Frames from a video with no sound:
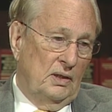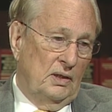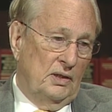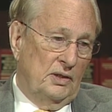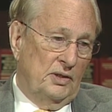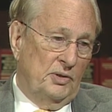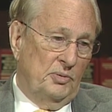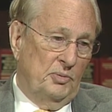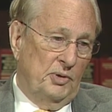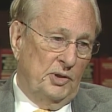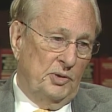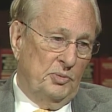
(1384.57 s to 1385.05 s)

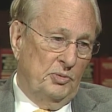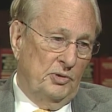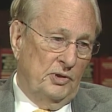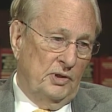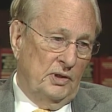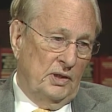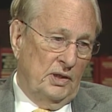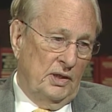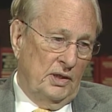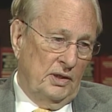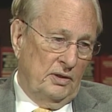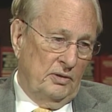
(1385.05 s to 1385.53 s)
it's much
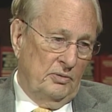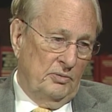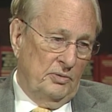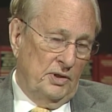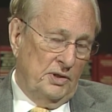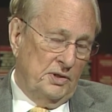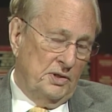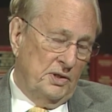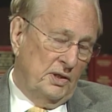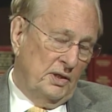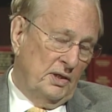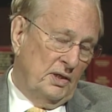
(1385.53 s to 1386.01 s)
more like the
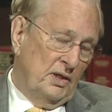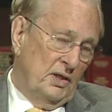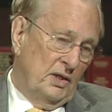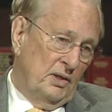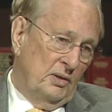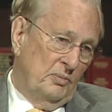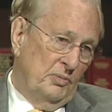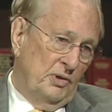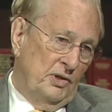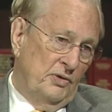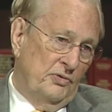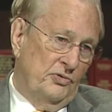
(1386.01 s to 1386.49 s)
Russian
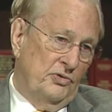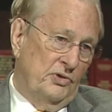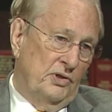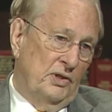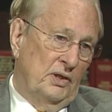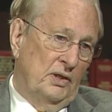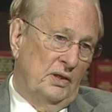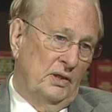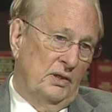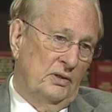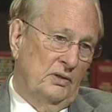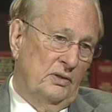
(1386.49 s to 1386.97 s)
Academy of
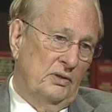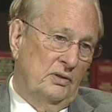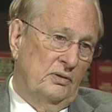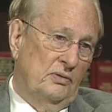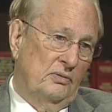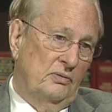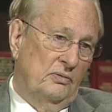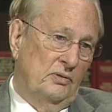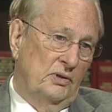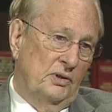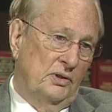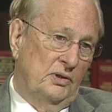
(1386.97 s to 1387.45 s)

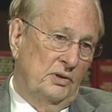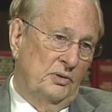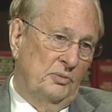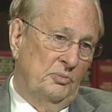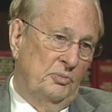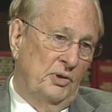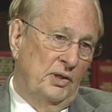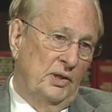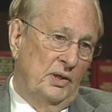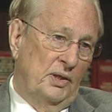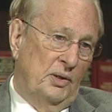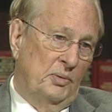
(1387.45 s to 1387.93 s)
Science, which
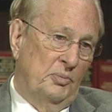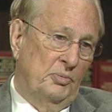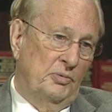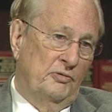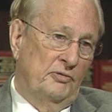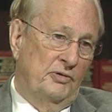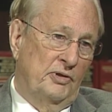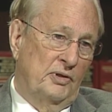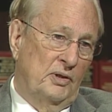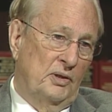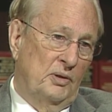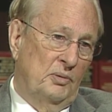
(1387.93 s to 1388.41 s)
is made up
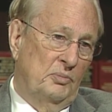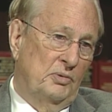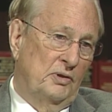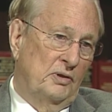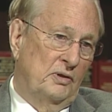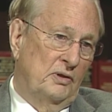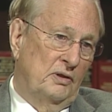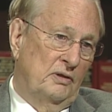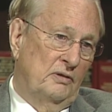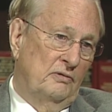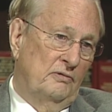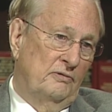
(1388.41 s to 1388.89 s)
of a
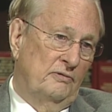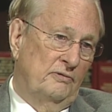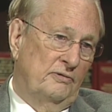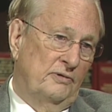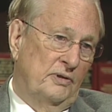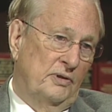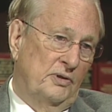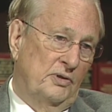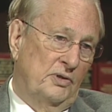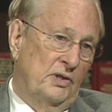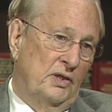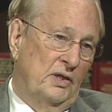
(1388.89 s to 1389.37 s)
number
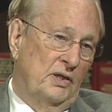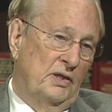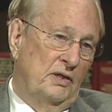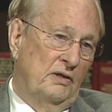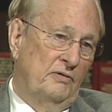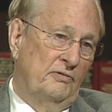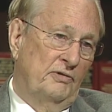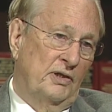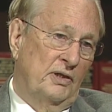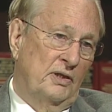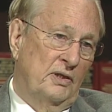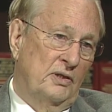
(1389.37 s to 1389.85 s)
of uh,
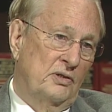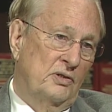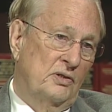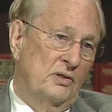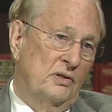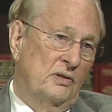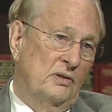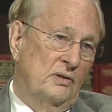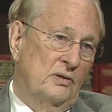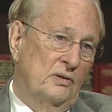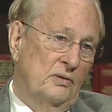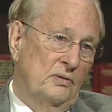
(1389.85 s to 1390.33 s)
scientific
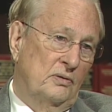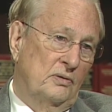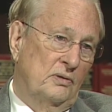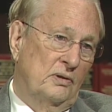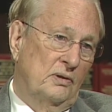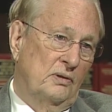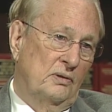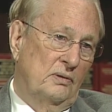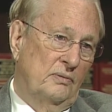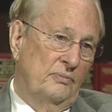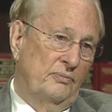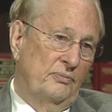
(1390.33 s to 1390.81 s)

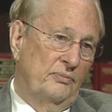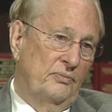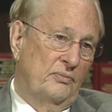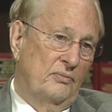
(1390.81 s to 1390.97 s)
institutes